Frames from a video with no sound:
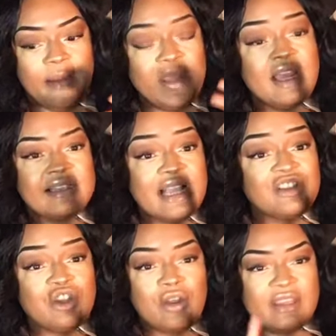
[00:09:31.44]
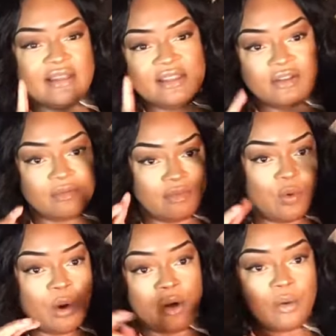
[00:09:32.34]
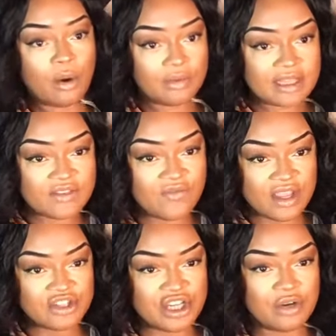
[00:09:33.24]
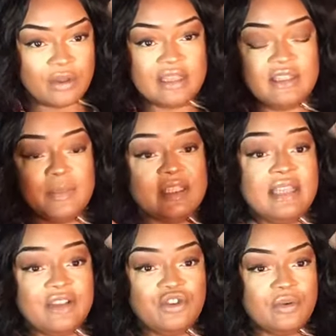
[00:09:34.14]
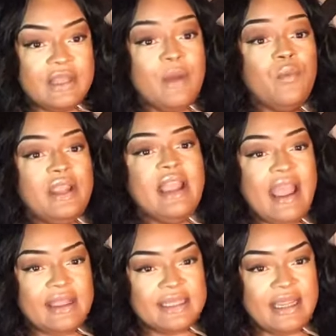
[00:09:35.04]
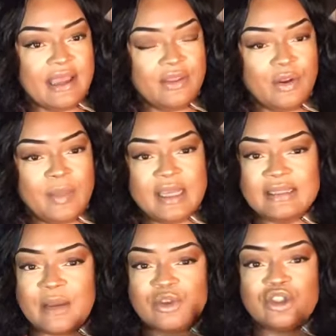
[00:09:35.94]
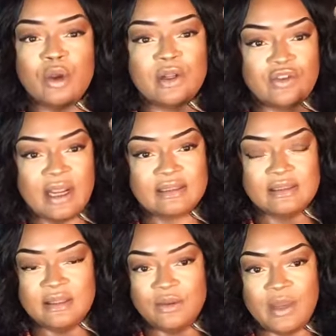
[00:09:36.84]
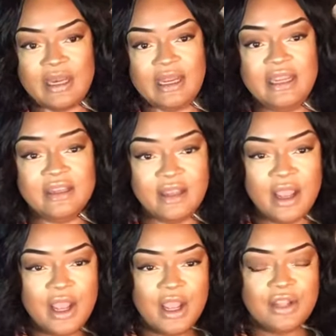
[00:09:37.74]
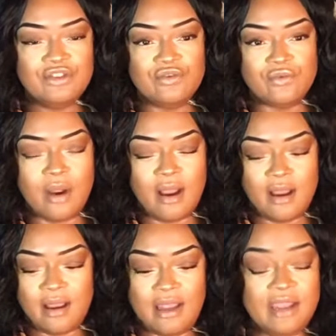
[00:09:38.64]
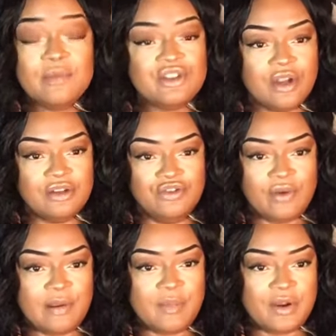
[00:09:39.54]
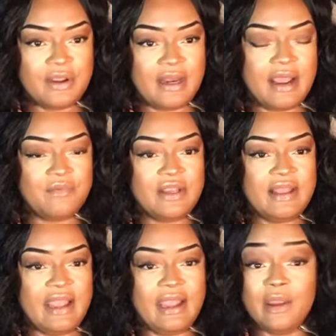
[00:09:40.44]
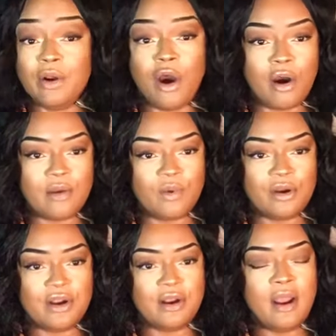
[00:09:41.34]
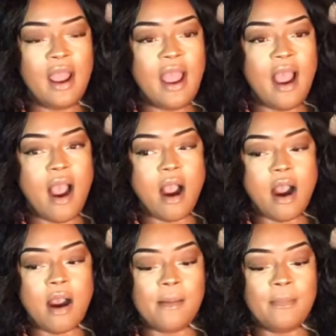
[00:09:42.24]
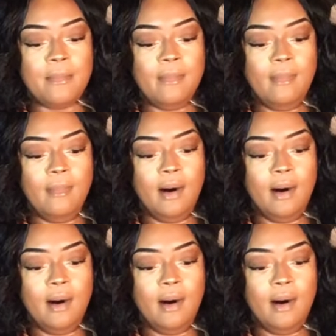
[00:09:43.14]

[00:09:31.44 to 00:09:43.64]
because I saw this quote unquote this vision or this potential that we had together because I was so attracted to the way that he uh, he was a dreamer and everything and a hard worker. Um,